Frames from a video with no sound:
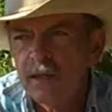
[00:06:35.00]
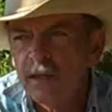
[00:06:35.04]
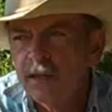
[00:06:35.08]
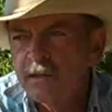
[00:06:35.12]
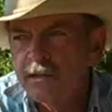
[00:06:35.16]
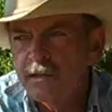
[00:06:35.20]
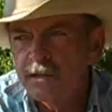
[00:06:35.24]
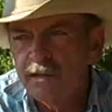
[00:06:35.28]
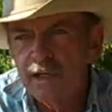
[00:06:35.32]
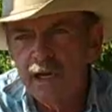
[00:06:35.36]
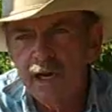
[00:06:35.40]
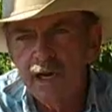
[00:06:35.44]

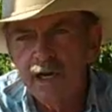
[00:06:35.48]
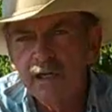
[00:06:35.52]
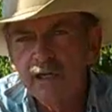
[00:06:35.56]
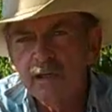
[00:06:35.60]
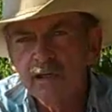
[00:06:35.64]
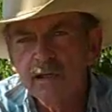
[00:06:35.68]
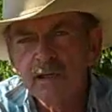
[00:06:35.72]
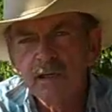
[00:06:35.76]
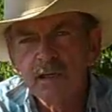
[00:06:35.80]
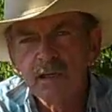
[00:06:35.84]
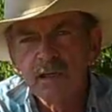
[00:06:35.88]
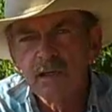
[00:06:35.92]
It's
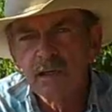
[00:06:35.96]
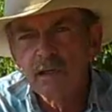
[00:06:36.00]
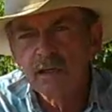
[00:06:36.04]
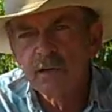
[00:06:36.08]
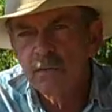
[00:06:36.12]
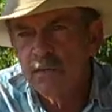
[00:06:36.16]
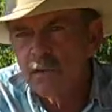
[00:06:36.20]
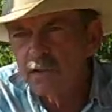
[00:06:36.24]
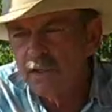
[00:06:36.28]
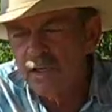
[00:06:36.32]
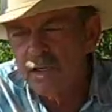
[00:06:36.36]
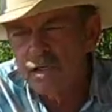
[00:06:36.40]
not
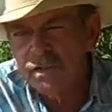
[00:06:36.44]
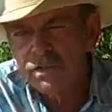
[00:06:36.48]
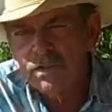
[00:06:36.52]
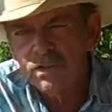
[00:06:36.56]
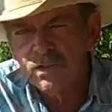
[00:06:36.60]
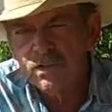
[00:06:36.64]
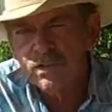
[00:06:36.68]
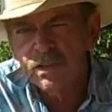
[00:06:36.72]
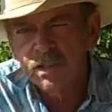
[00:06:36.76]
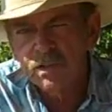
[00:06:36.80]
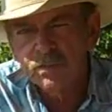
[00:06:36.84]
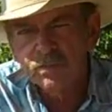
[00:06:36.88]
a
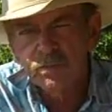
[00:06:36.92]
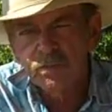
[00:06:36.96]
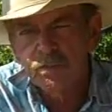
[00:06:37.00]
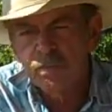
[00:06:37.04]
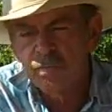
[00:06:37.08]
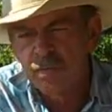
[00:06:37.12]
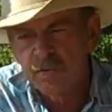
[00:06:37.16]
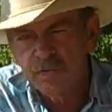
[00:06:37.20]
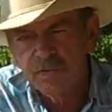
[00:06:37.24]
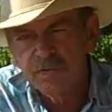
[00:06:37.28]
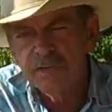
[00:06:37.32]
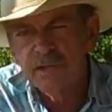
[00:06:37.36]
relationship
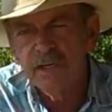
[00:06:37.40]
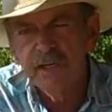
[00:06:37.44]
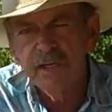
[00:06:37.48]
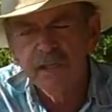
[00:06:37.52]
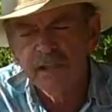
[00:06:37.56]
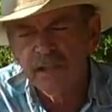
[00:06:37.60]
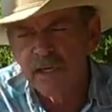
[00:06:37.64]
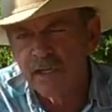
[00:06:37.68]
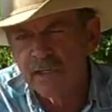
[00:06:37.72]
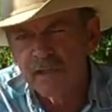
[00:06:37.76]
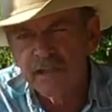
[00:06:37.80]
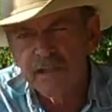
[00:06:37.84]
per
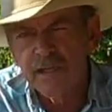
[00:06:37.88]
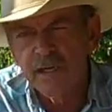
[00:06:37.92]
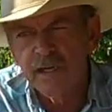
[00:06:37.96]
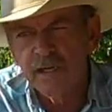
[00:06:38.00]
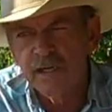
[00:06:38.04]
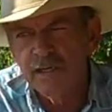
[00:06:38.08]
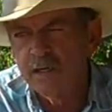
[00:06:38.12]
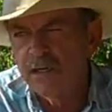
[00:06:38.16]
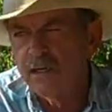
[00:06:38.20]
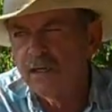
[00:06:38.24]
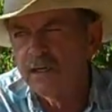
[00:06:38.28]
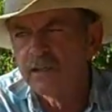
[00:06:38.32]
se like
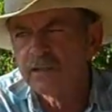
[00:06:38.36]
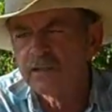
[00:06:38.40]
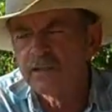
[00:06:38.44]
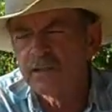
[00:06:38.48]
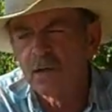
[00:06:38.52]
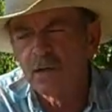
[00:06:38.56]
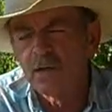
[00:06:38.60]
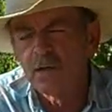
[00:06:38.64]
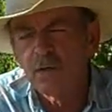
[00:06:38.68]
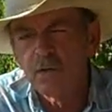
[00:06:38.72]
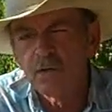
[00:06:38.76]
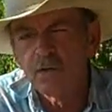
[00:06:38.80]
that. It
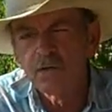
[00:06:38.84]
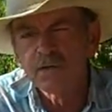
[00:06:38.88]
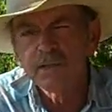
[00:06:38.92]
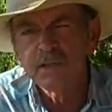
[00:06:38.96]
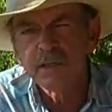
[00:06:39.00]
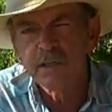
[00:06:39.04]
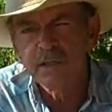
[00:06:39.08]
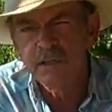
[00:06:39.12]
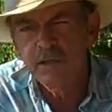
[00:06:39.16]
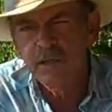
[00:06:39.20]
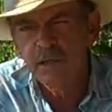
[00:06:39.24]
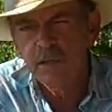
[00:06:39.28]
is a
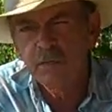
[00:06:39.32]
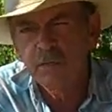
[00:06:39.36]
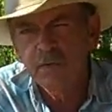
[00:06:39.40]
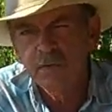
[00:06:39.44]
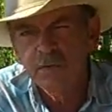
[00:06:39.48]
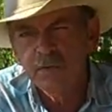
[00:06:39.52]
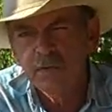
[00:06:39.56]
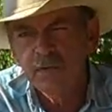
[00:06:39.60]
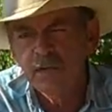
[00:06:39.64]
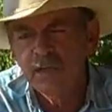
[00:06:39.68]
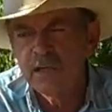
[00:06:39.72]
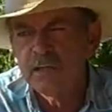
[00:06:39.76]
horse and
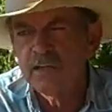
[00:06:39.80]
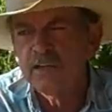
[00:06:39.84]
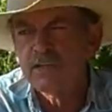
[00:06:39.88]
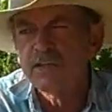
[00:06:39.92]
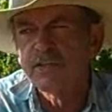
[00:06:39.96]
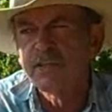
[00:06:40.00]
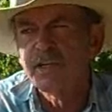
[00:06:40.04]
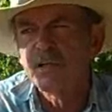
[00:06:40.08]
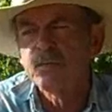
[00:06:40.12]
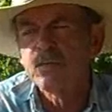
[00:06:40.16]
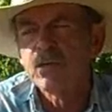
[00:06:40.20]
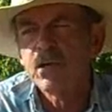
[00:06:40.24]
human
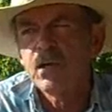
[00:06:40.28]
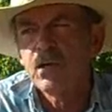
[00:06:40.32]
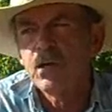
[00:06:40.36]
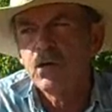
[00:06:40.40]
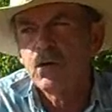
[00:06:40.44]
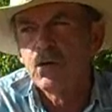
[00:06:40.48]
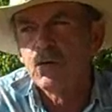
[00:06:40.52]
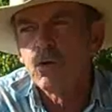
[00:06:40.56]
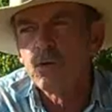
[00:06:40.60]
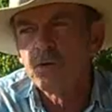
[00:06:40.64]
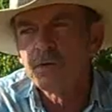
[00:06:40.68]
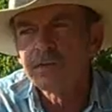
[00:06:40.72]
relationship.
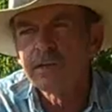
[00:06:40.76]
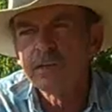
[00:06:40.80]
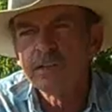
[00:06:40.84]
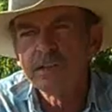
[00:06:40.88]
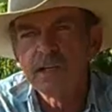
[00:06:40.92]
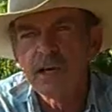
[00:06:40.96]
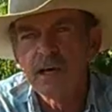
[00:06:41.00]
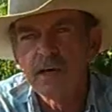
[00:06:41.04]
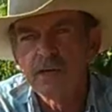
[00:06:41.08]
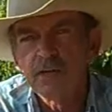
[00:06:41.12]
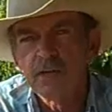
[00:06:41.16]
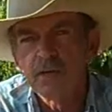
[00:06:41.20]

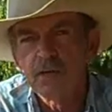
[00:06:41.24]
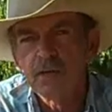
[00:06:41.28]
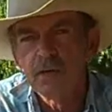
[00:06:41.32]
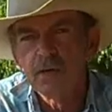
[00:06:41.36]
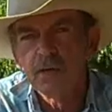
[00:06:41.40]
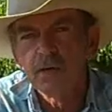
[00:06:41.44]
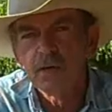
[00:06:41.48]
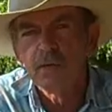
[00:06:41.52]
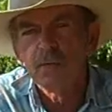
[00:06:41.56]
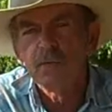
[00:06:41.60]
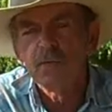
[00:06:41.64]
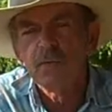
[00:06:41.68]
Horses out in the
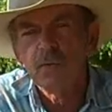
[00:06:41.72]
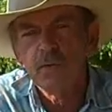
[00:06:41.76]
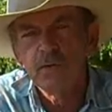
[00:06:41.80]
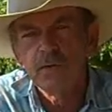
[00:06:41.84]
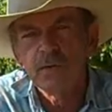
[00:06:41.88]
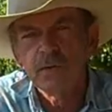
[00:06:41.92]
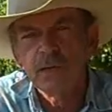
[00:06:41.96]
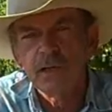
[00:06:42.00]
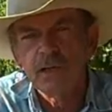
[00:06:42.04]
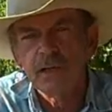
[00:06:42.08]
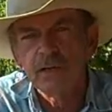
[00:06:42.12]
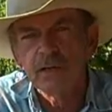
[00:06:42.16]
herd,
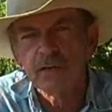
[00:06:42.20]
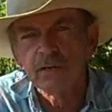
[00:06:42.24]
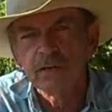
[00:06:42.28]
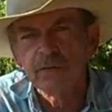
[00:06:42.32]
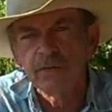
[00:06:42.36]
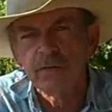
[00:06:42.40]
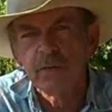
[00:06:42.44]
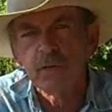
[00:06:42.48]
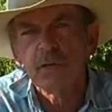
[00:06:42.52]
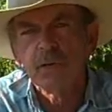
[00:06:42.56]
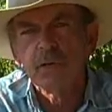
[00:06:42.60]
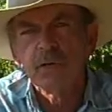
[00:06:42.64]
who are they
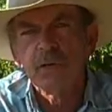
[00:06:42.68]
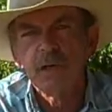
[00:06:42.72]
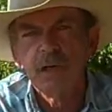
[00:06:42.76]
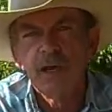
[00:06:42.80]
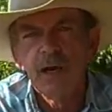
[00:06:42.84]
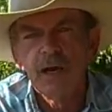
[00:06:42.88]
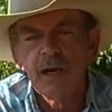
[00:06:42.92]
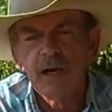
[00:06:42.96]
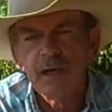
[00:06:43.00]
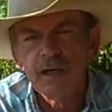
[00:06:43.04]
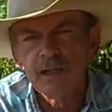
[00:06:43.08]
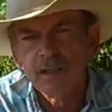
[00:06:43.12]
looking for?
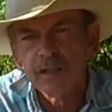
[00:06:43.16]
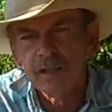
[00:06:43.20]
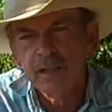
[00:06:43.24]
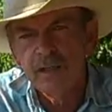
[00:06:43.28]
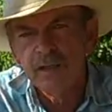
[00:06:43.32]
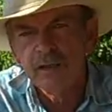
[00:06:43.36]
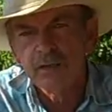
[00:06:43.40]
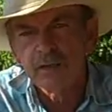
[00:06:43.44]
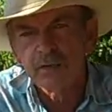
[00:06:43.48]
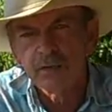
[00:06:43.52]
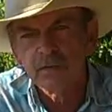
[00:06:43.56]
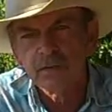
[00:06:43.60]
A
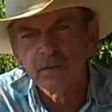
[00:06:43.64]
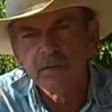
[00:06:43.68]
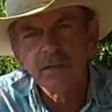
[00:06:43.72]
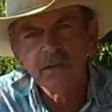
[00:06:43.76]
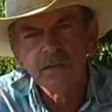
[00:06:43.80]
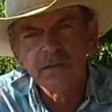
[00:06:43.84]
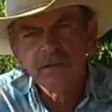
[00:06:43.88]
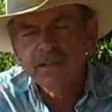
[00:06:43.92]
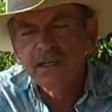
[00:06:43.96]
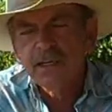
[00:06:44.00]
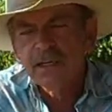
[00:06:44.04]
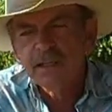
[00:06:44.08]
leader.
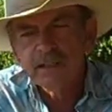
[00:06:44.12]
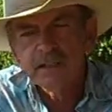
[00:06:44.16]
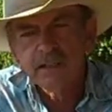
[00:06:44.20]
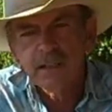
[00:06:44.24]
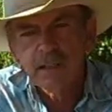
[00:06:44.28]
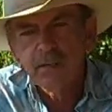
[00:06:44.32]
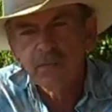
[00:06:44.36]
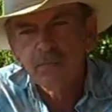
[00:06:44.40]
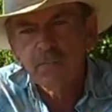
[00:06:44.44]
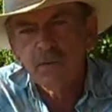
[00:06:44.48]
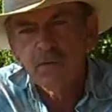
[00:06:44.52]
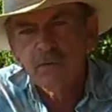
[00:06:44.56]
It's that
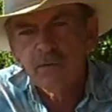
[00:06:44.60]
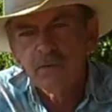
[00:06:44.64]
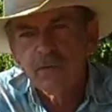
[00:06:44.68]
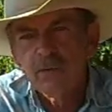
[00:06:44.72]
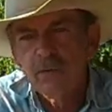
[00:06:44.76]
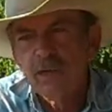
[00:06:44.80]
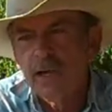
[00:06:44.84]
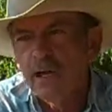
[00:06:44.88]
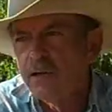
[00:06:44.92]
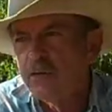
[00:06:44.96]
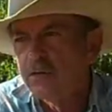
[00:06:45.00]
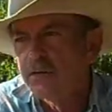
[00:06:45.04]
simple.
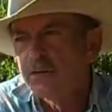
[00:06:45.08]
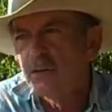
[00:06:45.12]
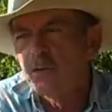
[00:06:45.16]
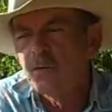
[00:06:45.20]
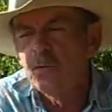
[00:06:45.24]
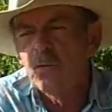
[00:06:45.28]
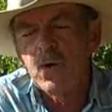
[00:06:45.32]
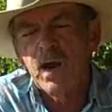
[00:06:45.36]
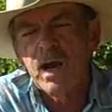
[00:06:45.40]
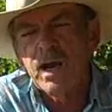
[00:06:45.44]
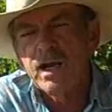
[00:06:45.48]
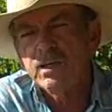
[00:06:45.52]
I don't
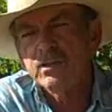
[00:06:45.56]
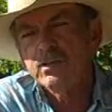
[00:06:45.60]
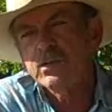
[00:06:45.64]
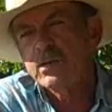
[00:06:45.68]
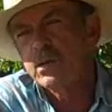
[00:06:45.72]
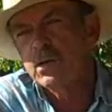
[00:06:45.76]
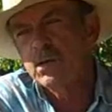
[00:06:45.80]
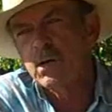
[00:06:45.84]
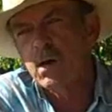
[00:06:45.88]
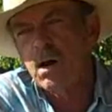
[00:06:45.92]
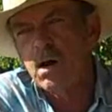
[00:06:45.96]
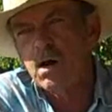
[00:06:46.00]
know why it's
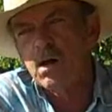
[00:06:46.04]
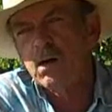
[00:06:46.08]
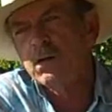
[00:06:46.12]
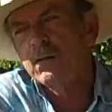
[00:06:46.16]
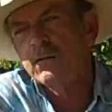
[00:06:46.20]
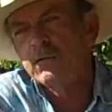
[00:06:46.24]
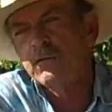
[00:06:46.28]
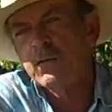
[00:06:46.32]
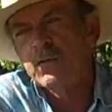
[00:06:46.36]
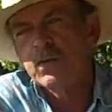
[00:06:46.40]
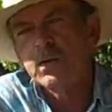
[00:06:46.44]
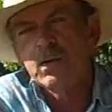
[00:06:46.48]
so
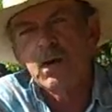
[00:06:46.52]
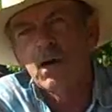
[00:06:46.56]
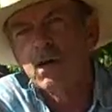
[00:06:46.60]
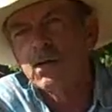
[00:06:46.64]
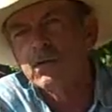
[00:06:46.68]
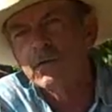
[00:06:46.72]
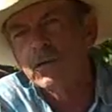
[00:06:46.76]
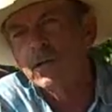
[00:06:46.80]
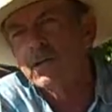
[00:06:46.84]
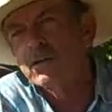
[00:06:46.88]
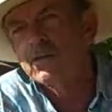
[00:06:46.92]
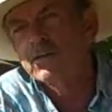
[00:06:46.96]
hard for
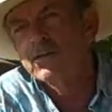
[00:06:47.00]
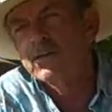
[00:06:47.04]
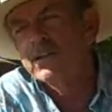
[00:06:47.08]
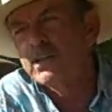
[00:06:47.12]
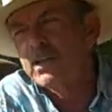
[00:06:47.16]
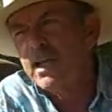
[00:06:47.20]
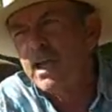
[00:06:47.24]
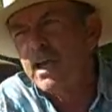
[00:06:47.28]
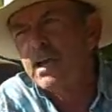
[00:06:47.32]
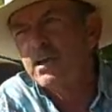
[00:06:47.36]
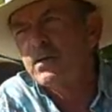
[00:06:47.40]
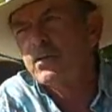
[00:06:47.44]
y'all to
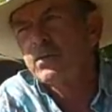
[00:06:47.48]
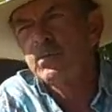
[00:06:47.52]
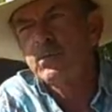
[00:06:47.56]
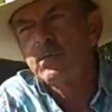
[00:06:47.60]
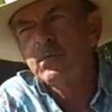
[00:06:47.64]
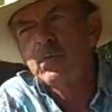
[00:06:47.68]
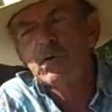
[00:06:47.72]
understand.